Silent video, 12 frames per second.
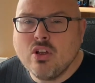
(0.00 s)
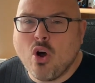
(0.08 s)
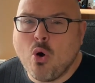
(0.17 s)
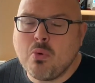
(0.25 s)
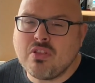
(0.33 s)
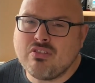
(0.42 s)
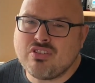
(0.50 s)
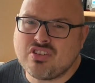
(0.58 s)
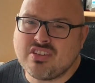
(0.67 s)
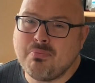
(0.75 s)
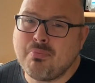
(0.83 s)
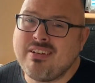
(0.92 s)
or whether it's
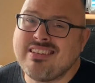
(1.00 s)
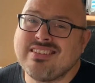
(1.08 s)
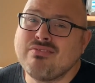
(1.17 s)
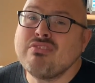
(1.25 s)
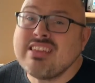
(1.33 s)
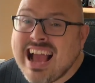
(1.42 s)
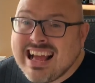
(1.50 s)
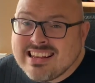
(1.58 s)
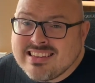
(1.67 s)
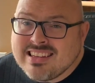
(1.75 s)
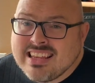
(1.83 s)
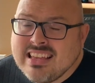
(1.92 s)
just embracing
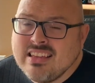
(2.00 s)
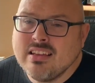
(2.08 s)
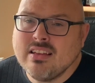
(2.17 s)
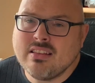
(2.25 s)
reality,